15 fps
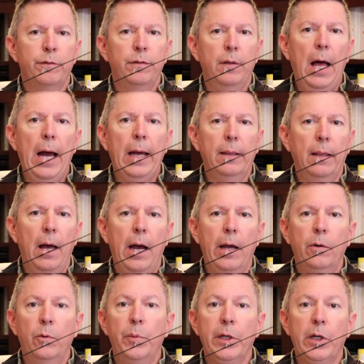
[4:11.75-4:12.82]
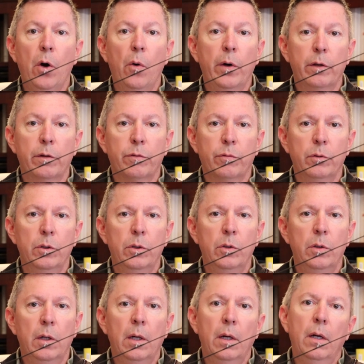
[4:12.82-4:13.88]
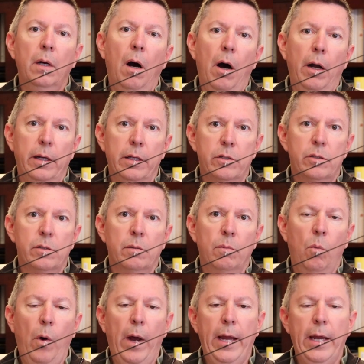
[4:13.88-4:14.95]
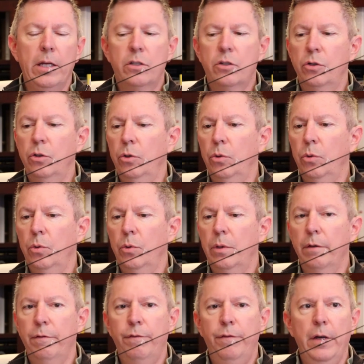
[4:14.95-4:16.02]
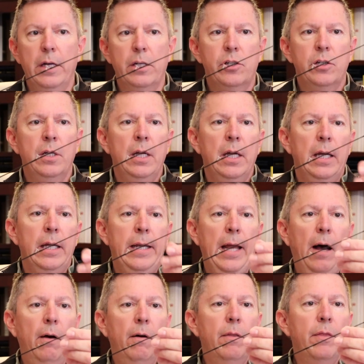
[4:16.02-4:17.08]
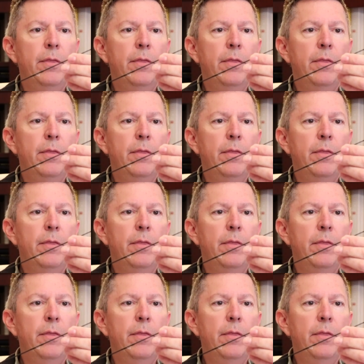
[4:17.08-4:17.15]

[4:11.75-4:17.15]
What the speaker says: fly line will be going through on its way to the fish. Now